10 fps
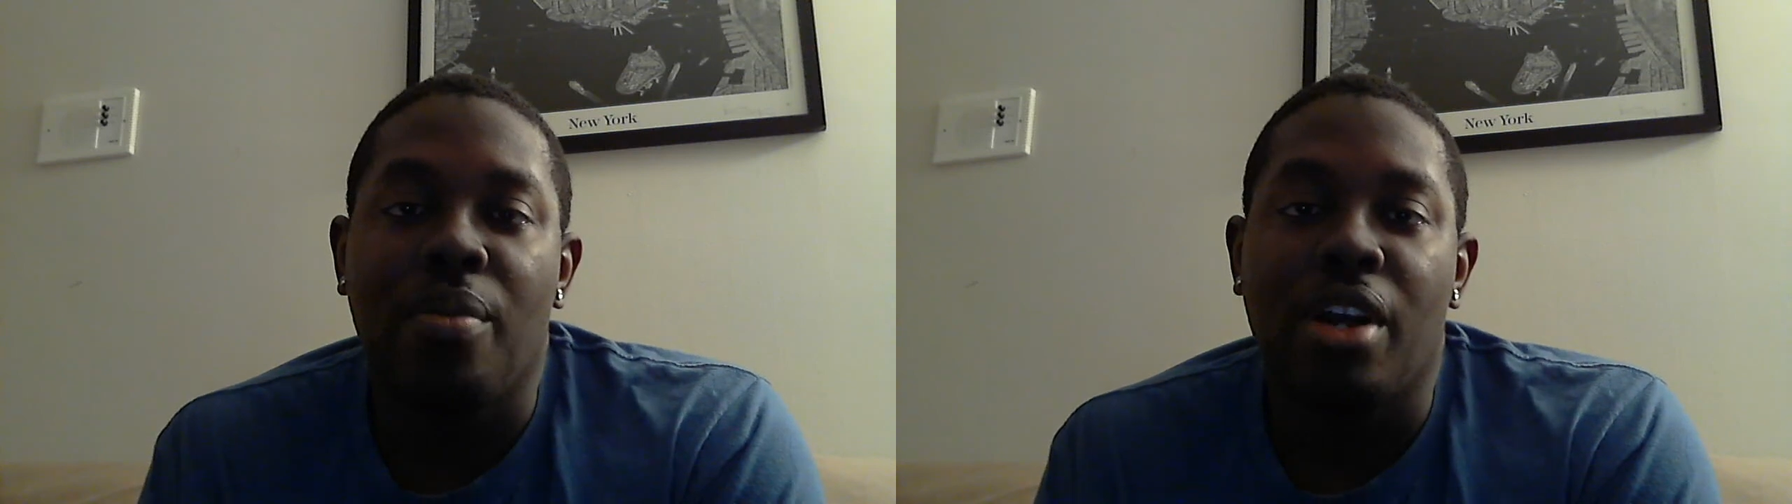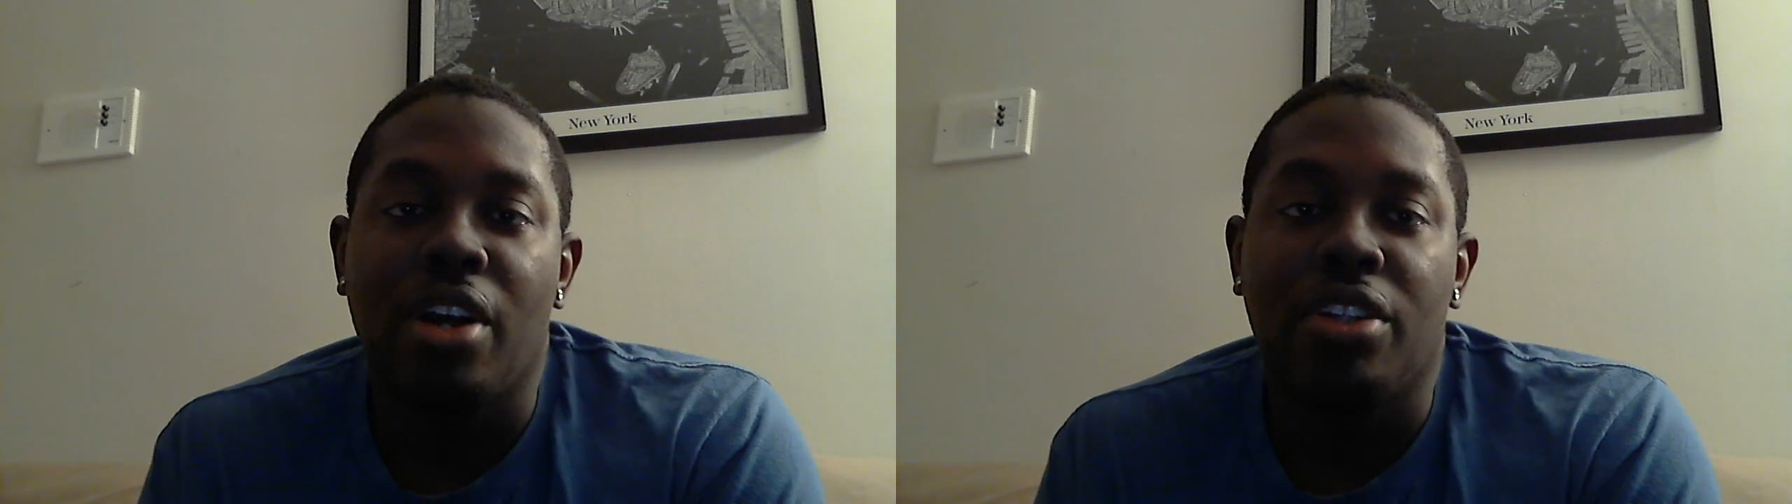
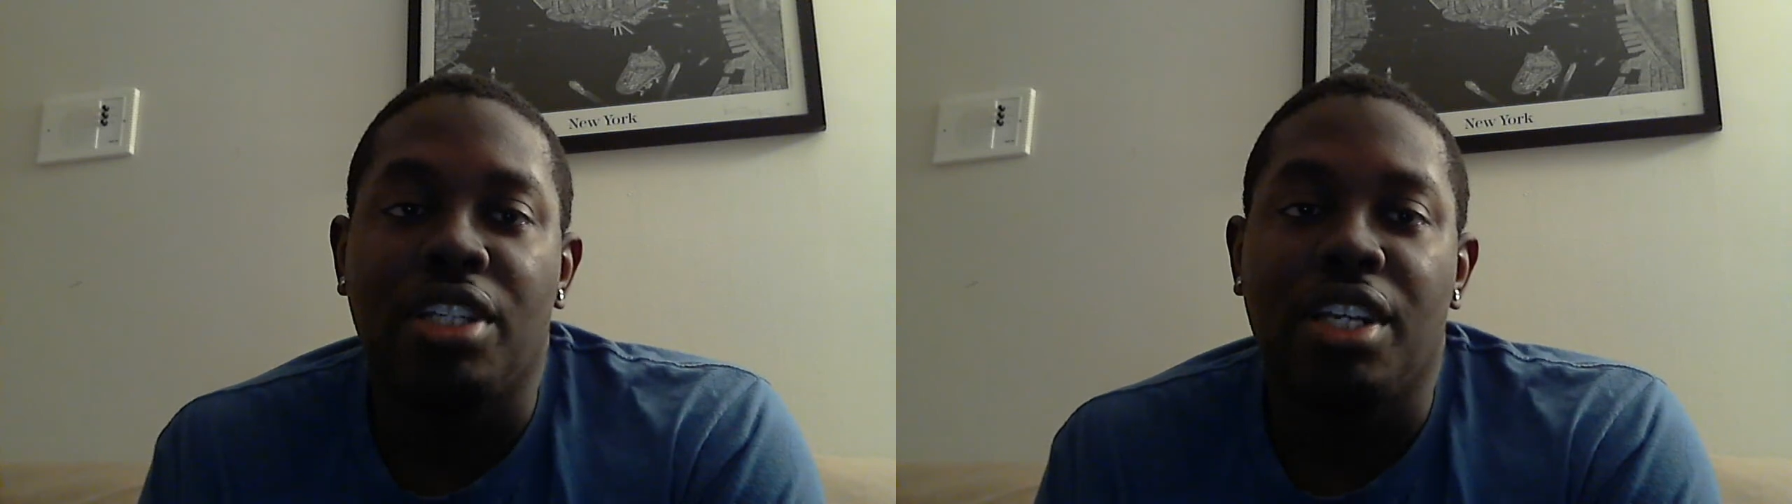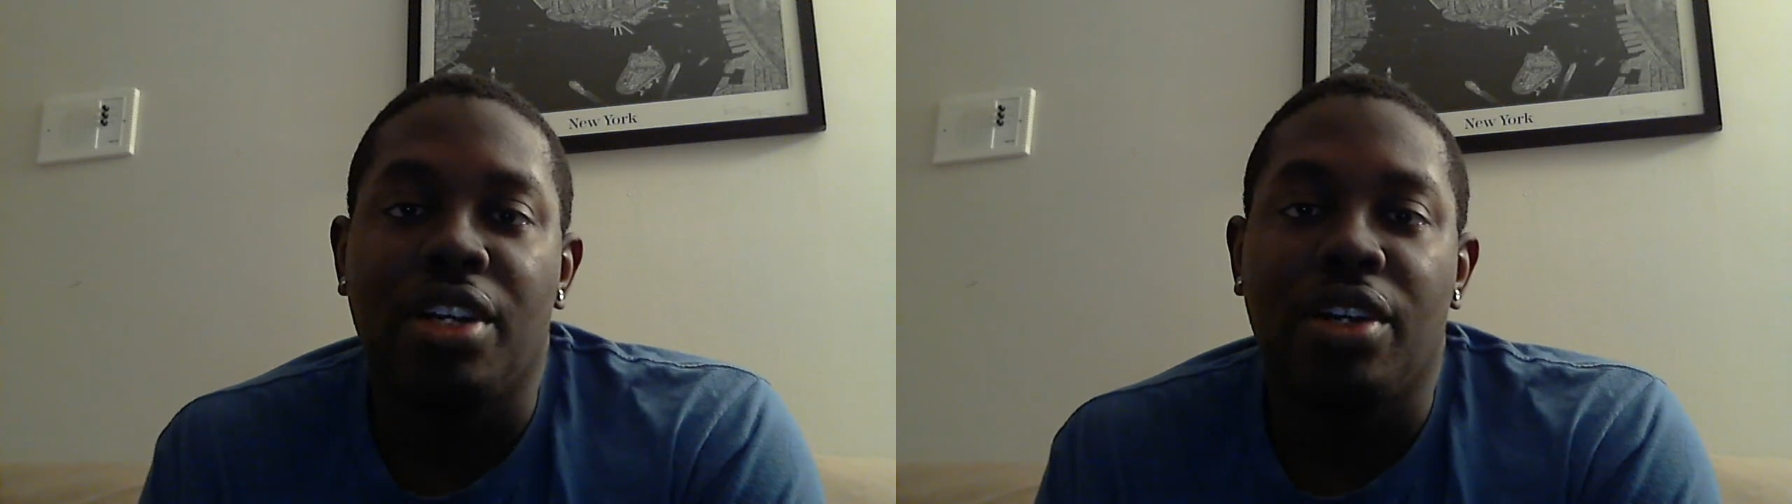
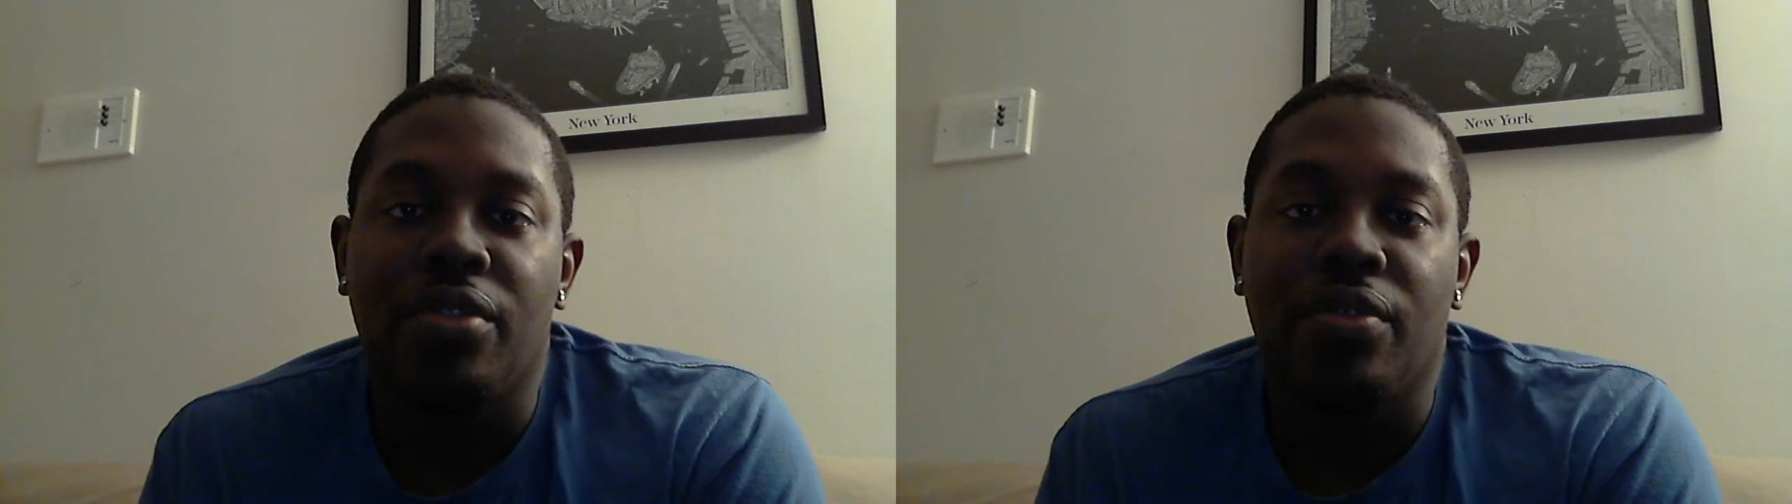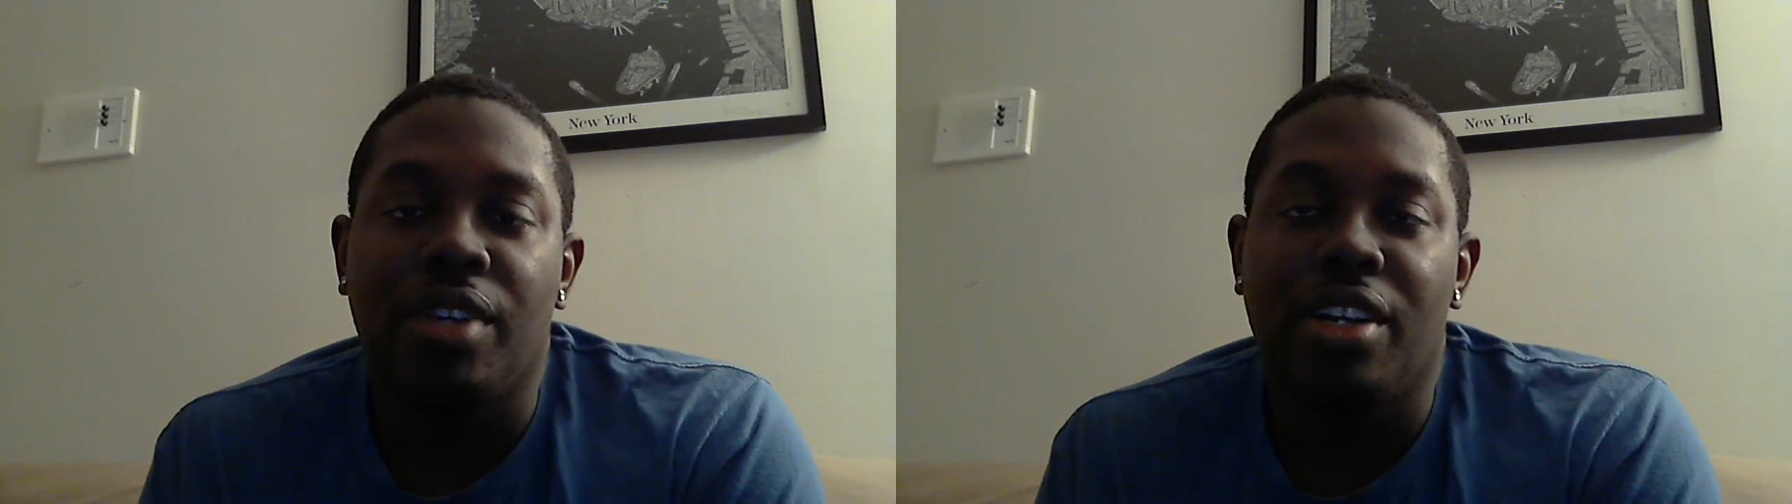Garcia
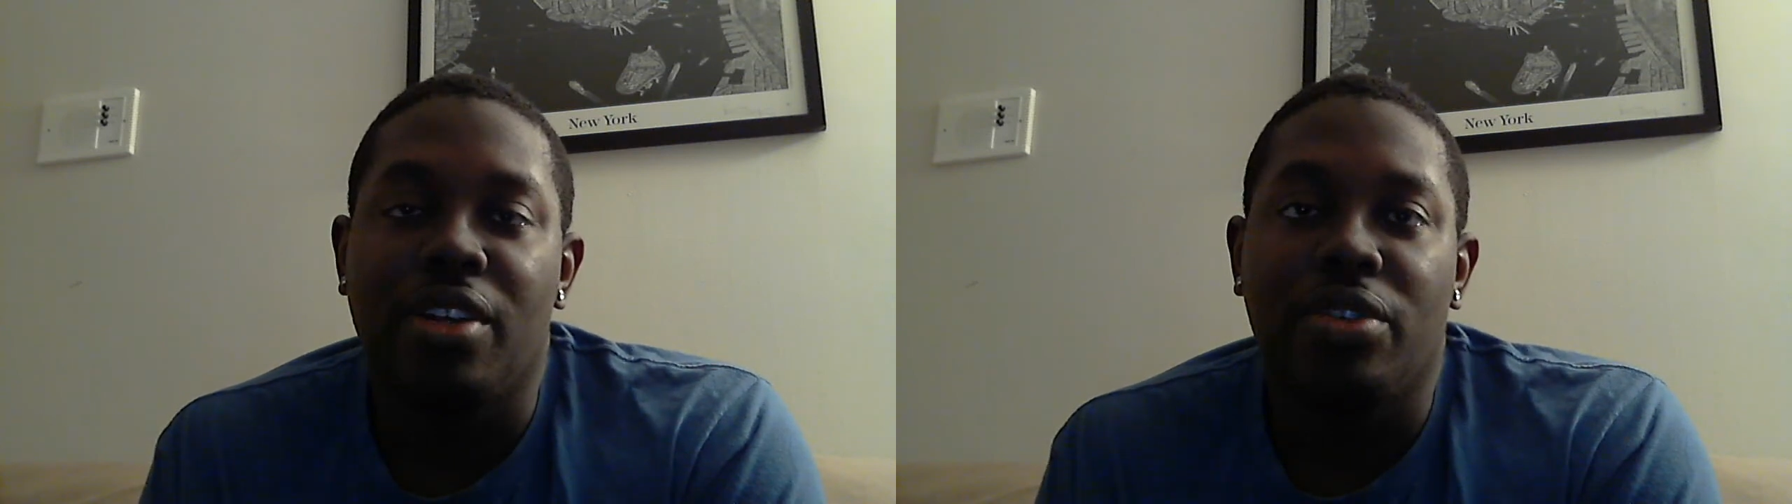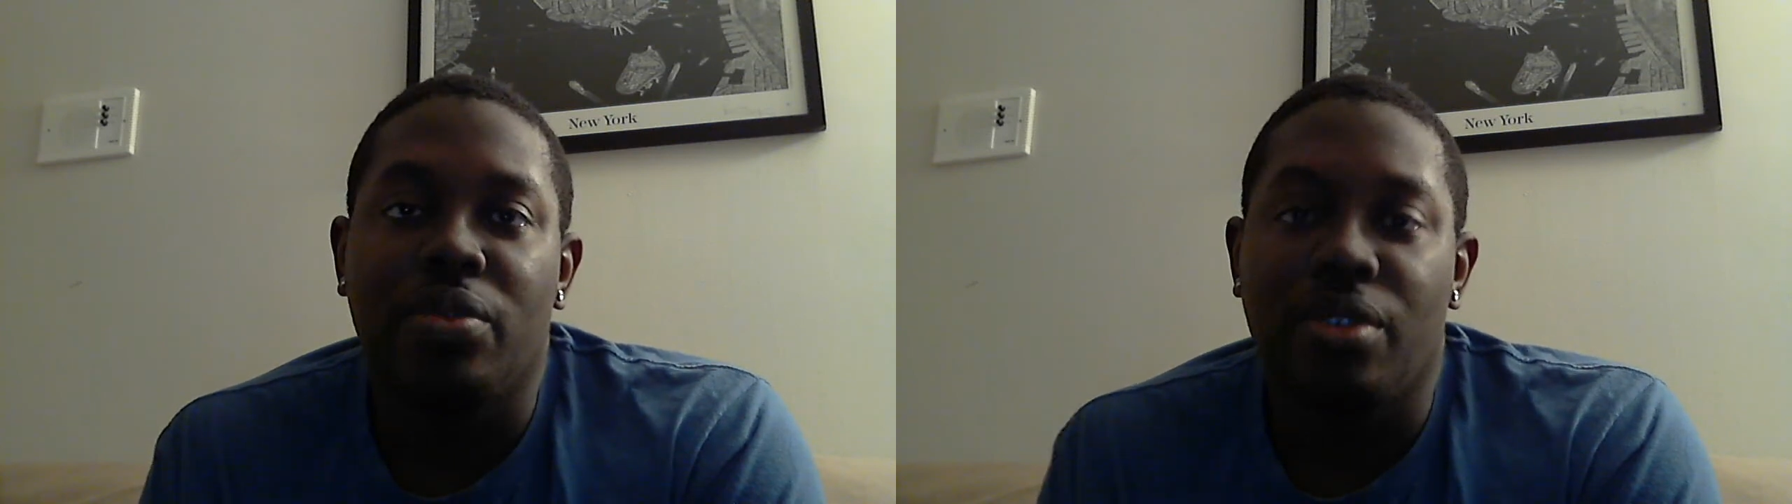and
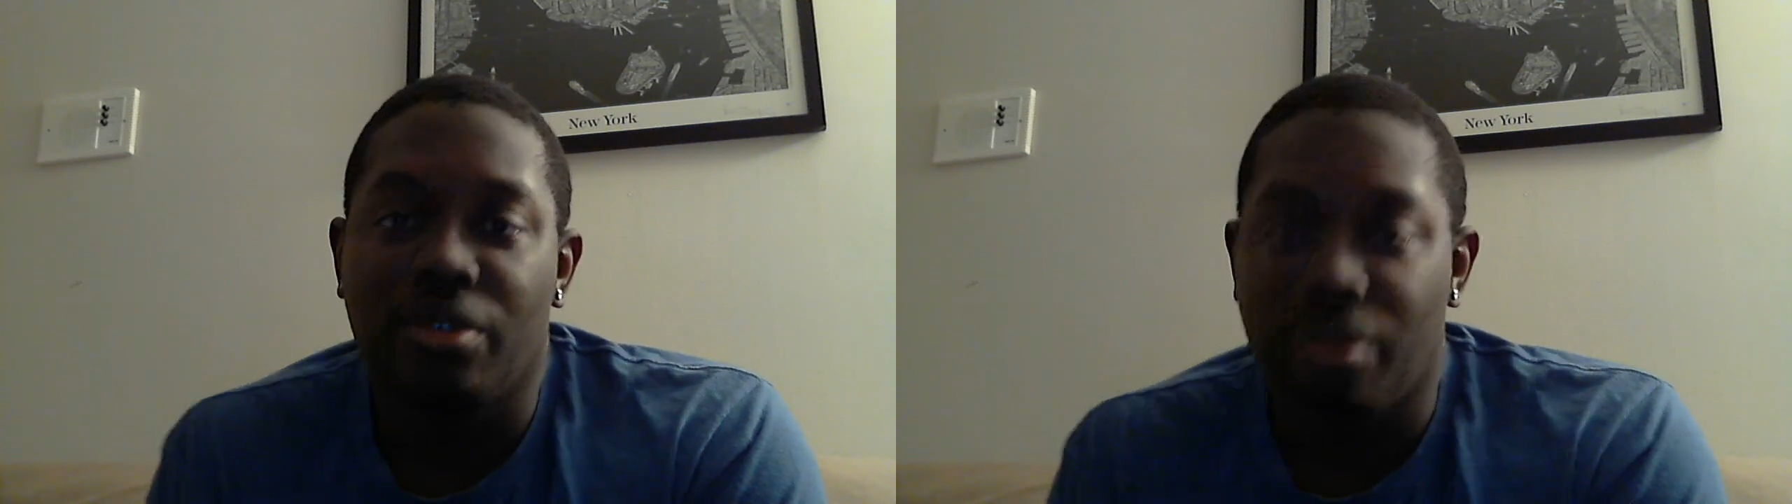Rios, which